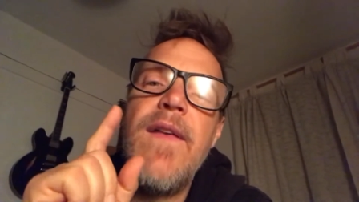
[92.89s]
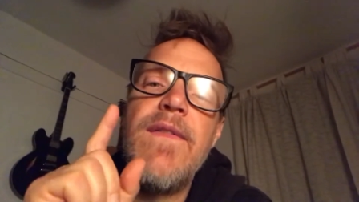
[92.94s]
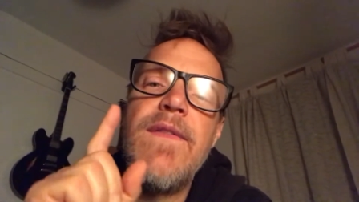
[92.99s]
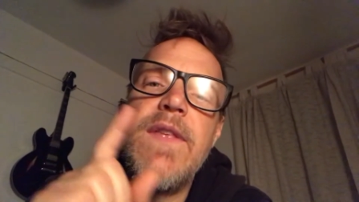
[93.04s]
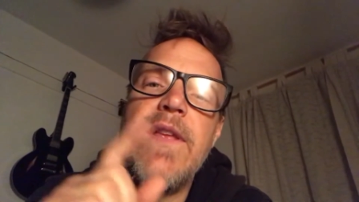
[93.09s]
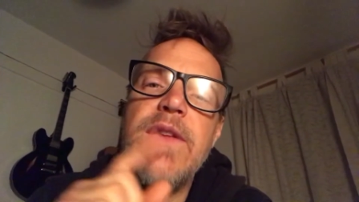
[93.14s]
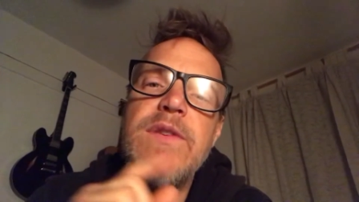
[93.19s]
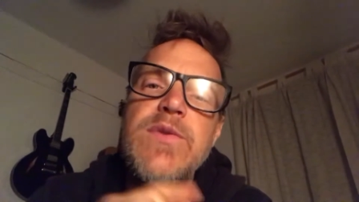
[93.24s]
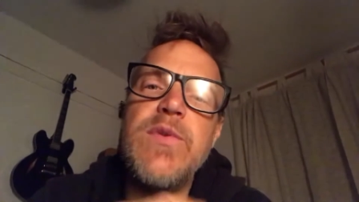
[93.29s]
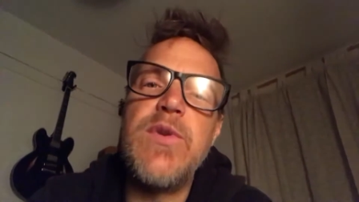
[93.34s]

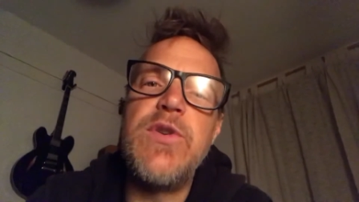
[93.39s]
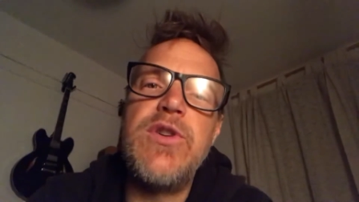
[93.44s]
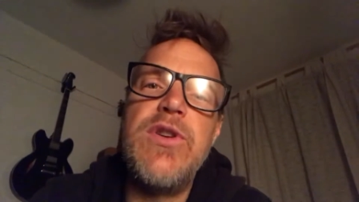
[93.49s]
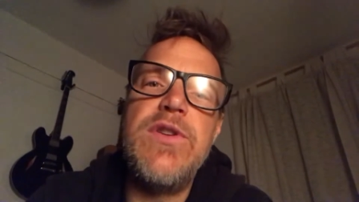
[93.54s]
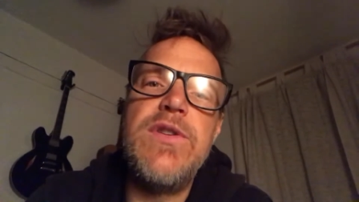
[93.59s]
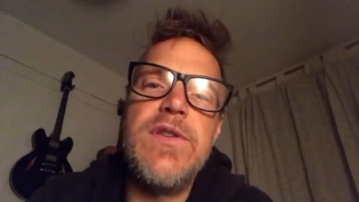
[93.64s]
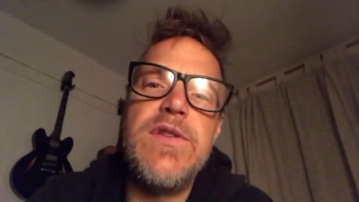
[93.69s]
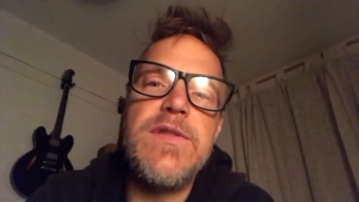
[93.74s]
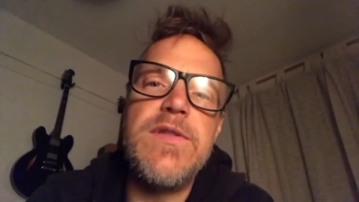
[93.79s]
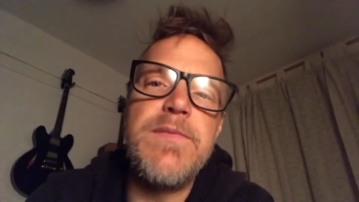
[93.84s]
that's what
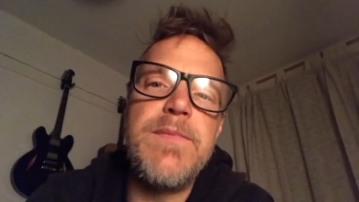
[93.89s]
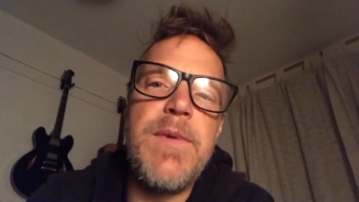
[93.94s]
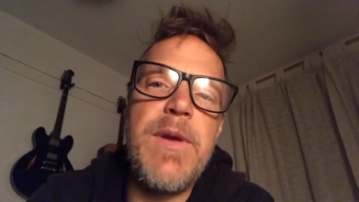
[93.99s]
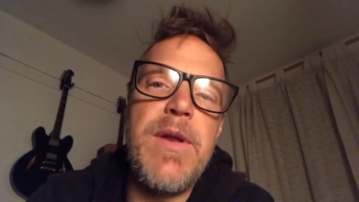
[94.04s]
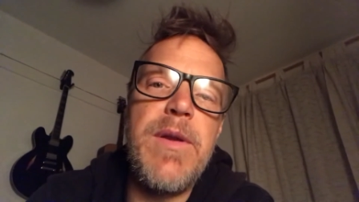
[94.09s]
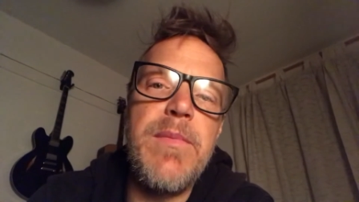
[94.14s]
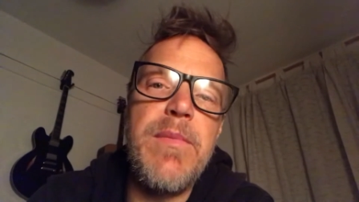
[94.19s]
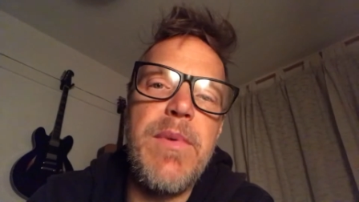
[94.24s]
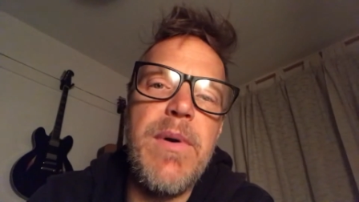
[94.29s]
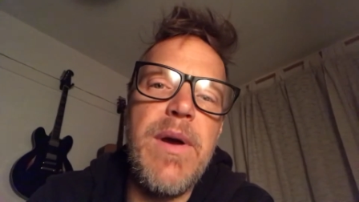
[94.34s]
Jesus
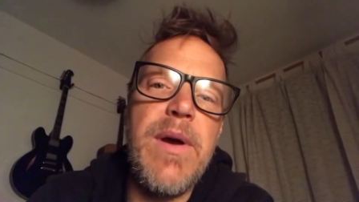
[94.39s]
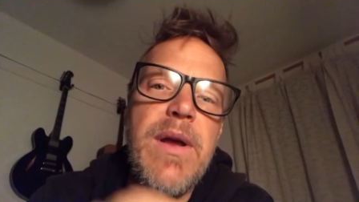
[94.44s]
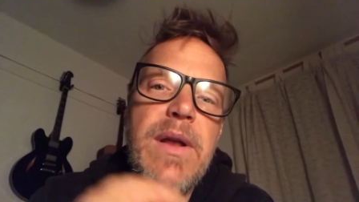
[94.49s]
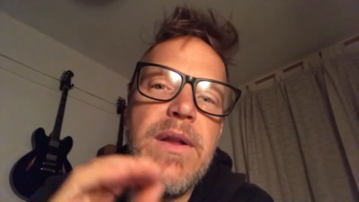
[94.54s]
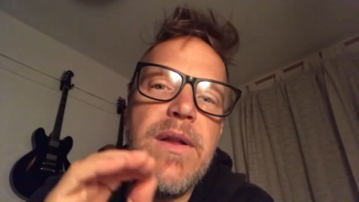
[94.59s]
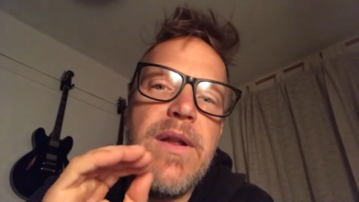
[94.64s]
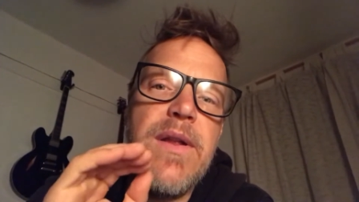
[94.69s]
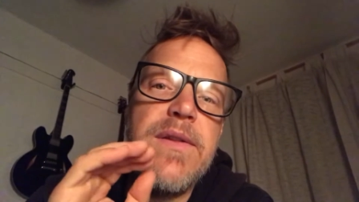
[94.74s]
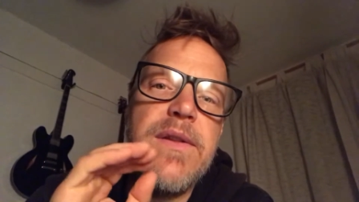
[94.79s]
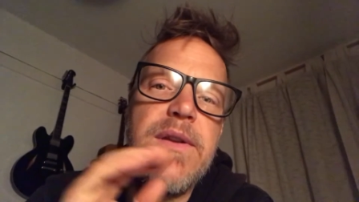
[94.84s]
meant by
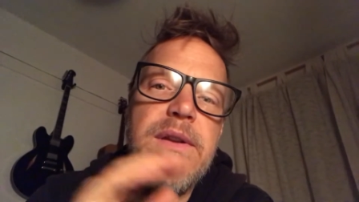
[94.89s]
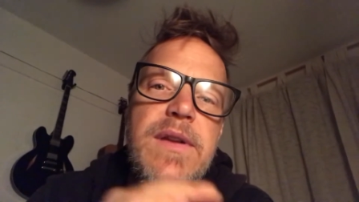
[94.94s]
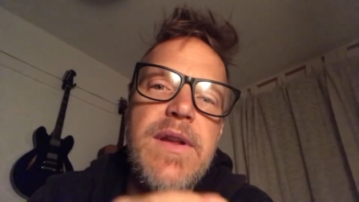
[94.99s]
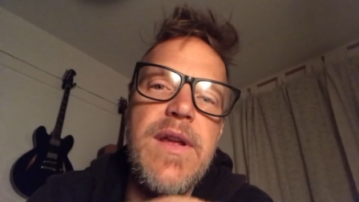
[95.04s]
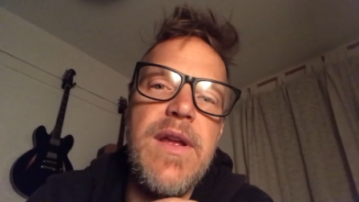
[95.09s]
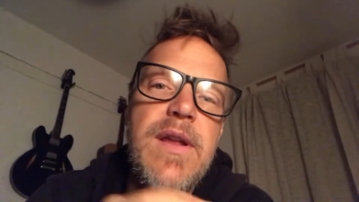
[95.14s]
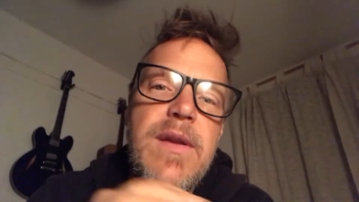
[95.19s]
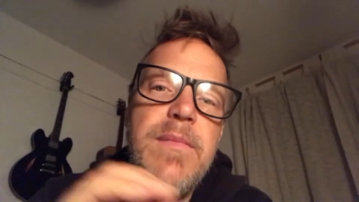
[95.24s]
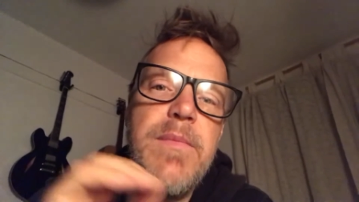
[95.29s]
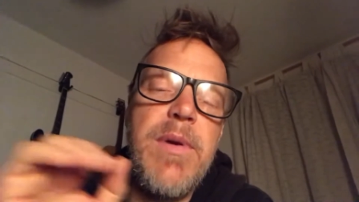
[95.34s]
let the
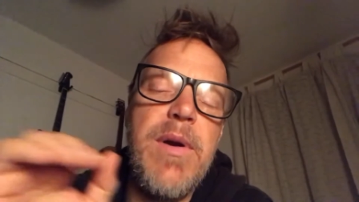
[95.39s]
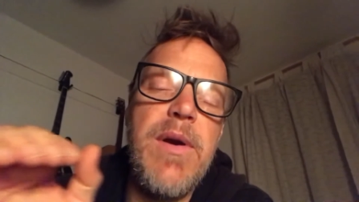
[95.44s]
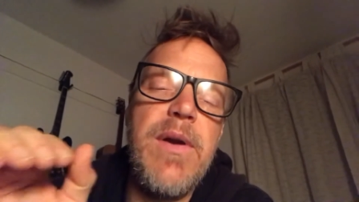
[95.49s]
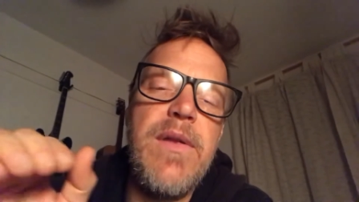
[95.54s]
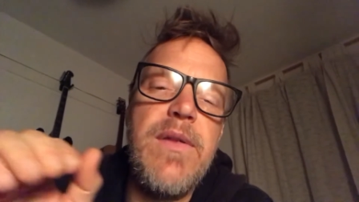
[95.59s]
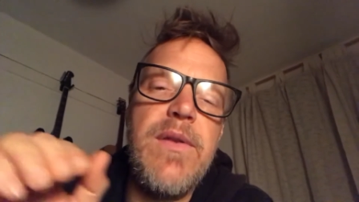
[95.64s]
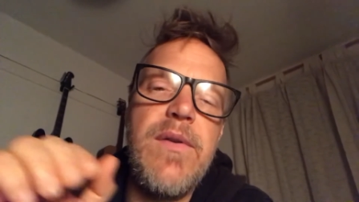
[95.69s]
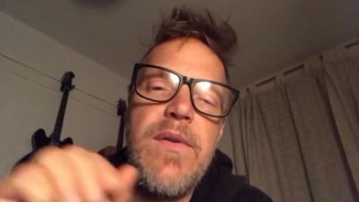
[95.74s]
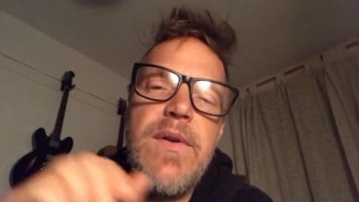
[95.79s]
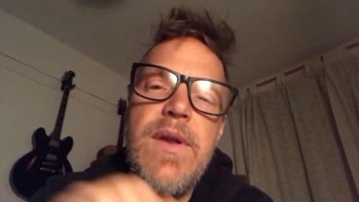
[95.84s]
dead bury
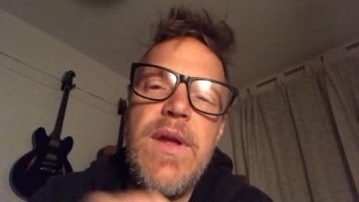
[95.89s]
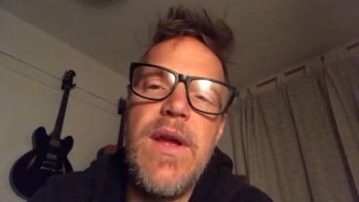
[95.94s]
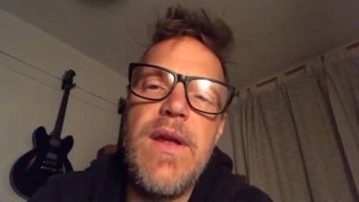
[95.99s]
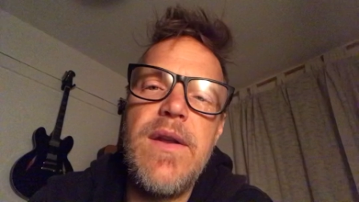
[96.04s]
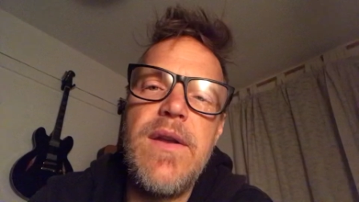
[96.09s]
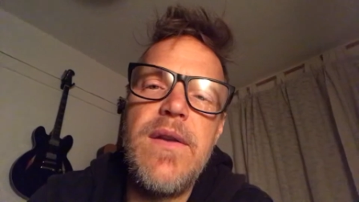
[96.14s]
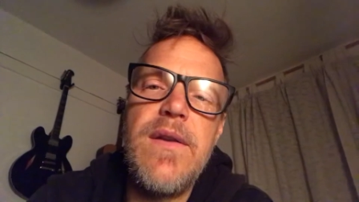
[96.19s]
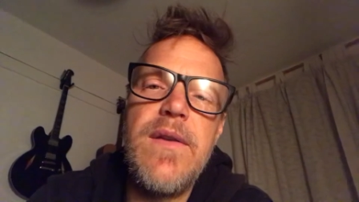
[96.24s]
their dead.